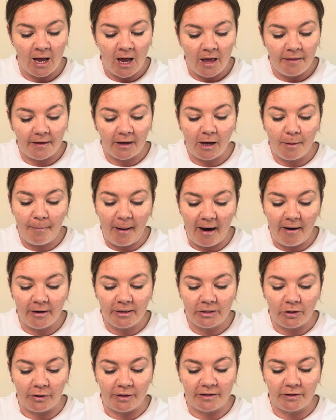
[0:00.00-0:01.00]
The
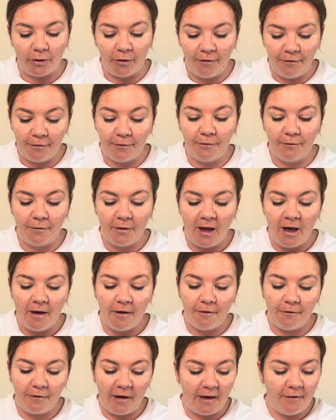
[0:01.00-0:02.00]
comparison is often
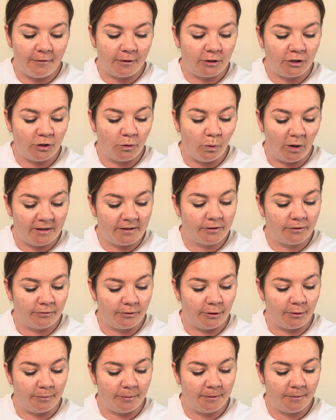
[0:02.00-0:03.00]
favoured to one's
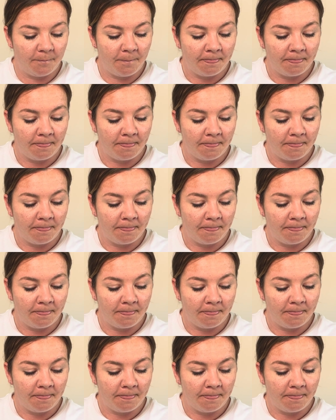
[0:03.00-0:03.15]
group.